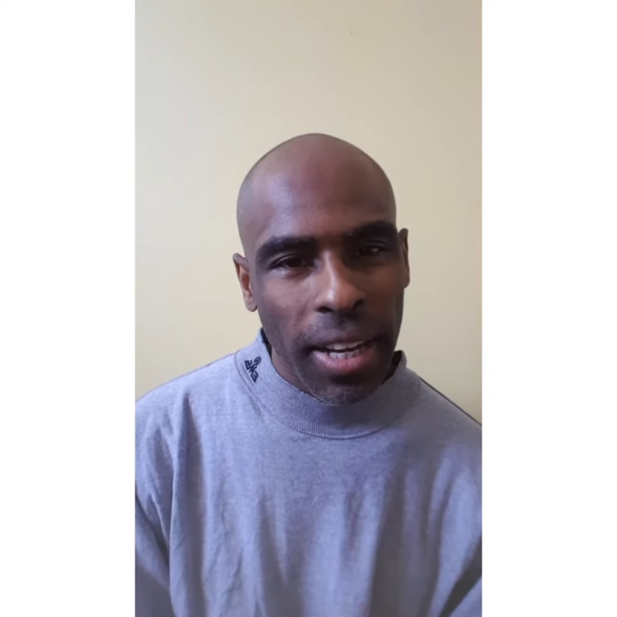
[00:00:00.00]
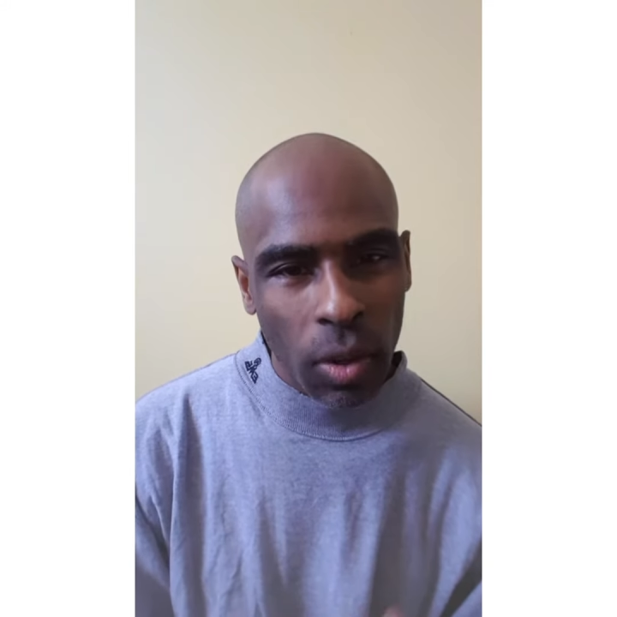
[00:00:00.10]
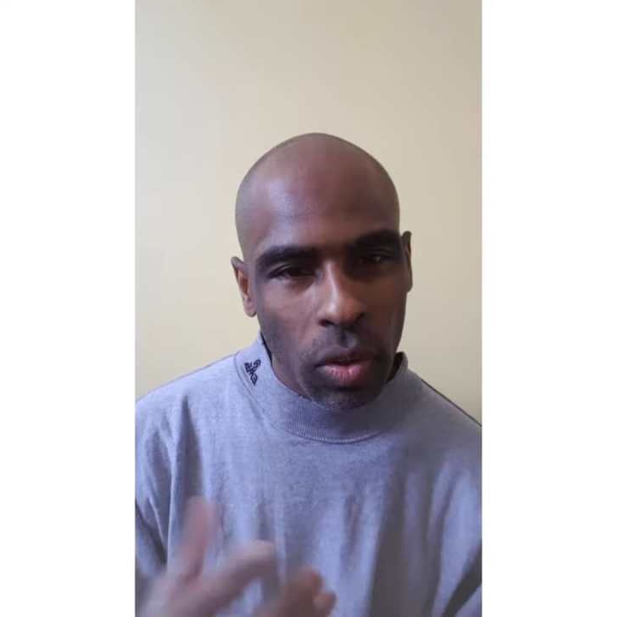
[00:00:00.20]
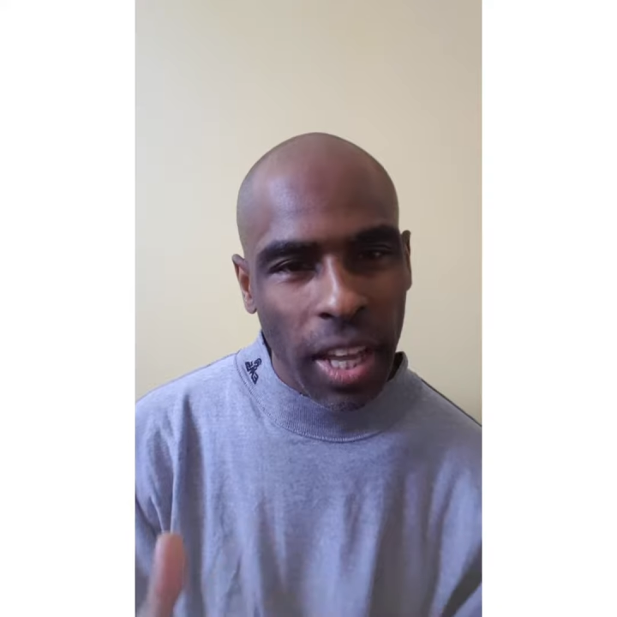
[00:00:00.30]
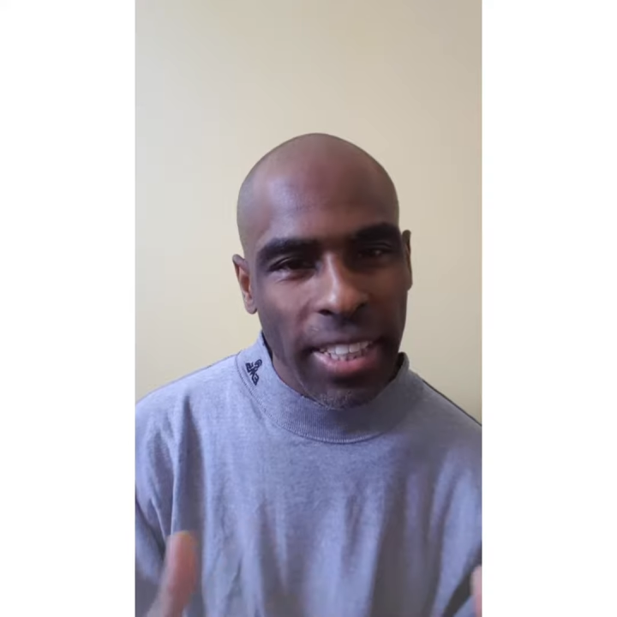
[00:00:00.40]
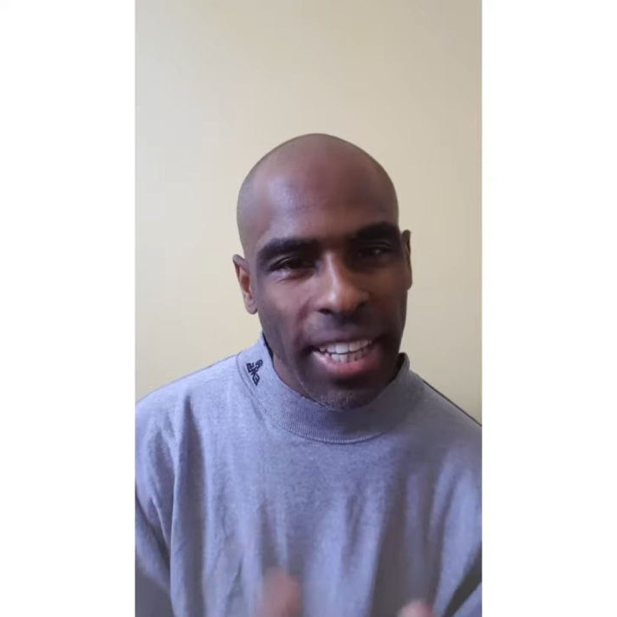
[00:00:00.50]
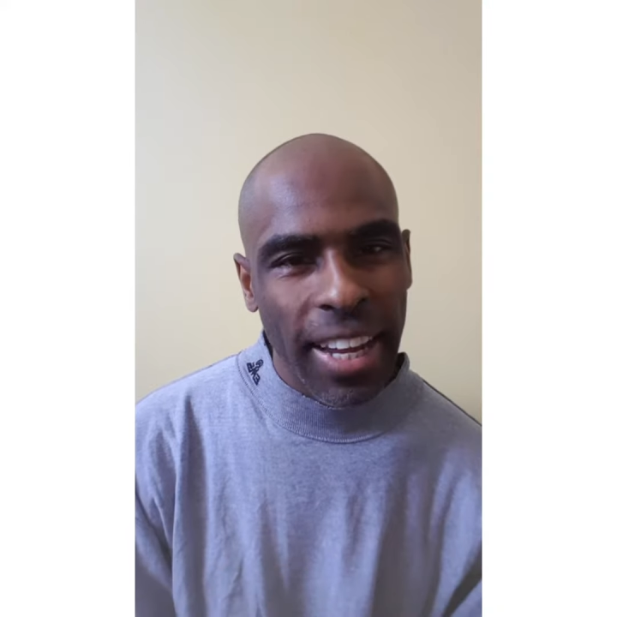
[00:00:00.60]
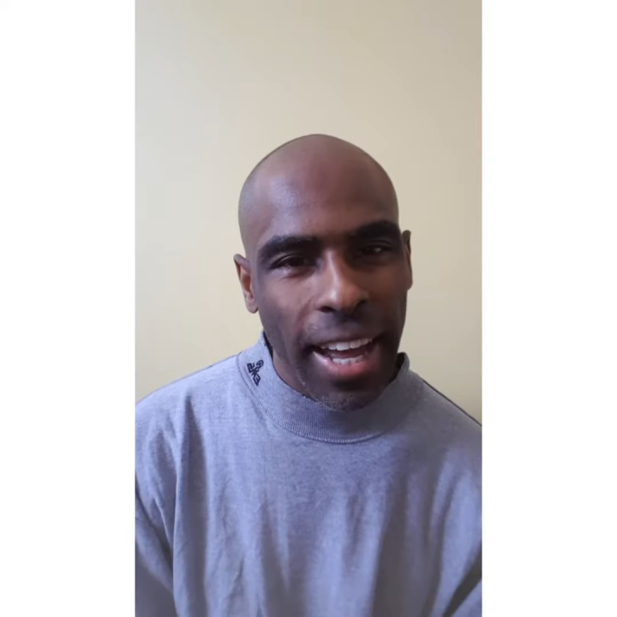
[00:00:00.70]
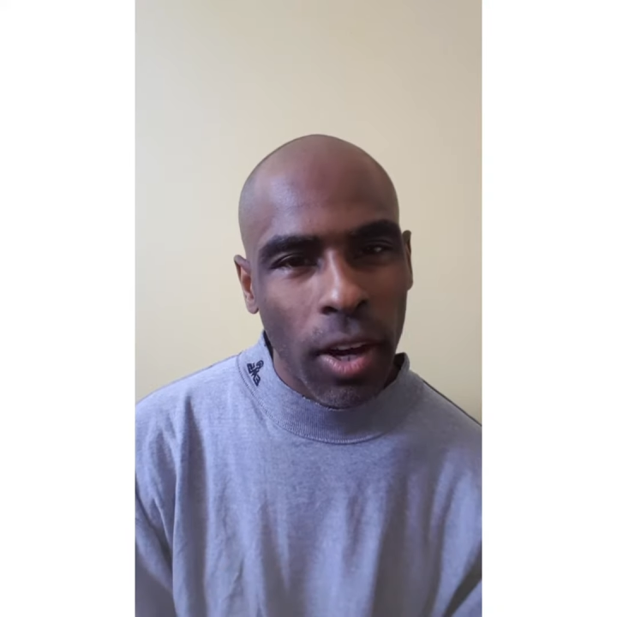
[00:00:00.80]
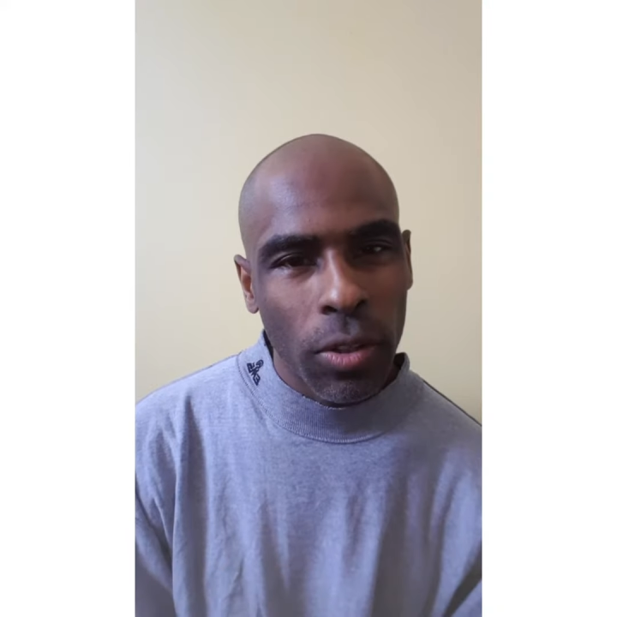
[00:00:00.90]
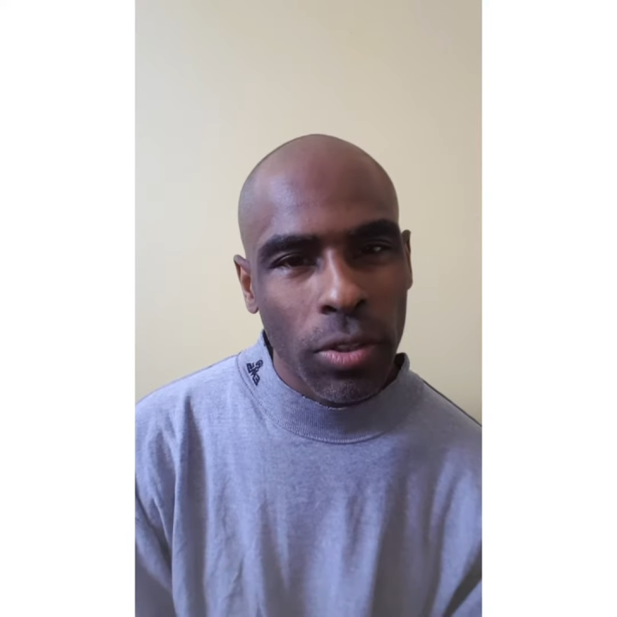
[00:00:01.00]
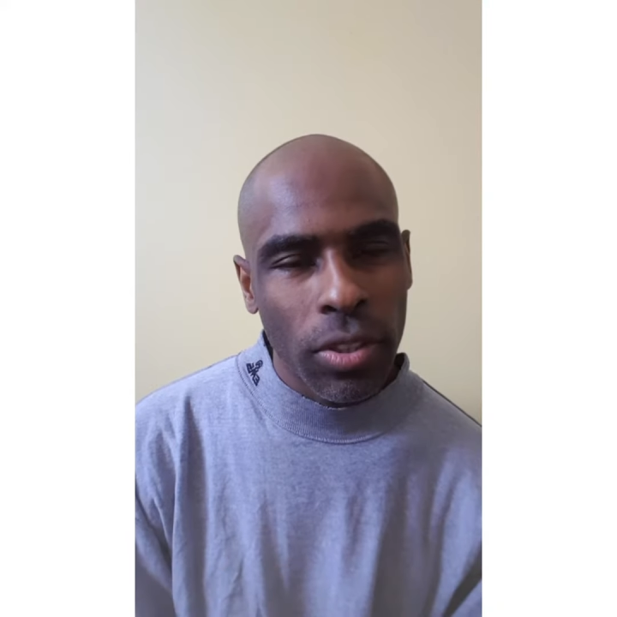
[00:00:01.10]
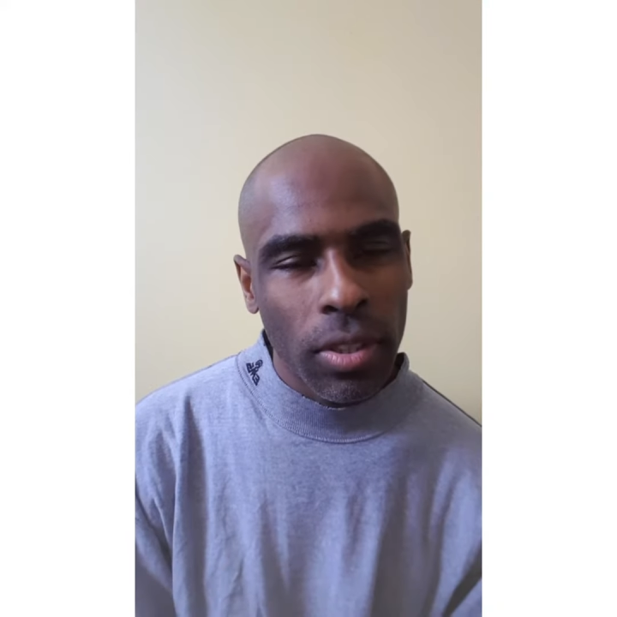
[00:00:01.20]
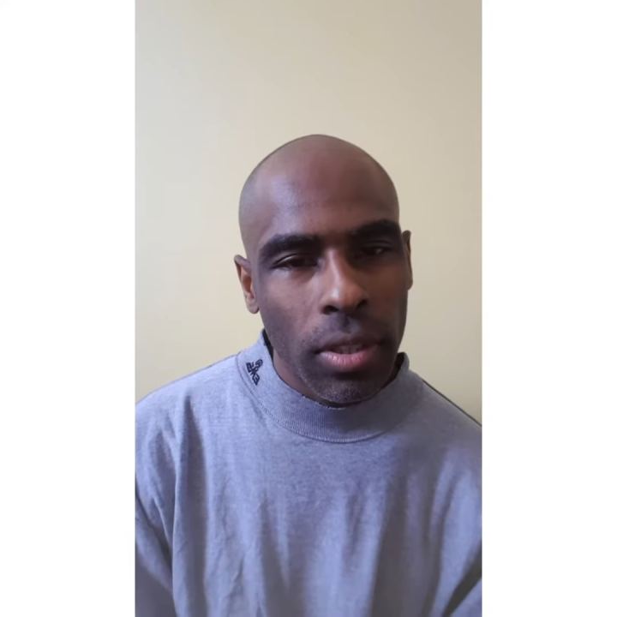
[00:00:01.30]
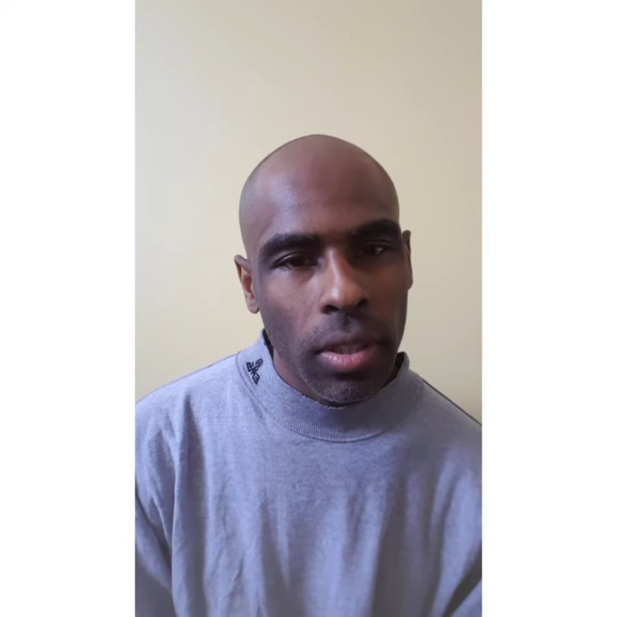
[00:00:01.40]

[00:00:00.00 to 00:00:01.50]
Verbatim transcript: I don't like staying in the house.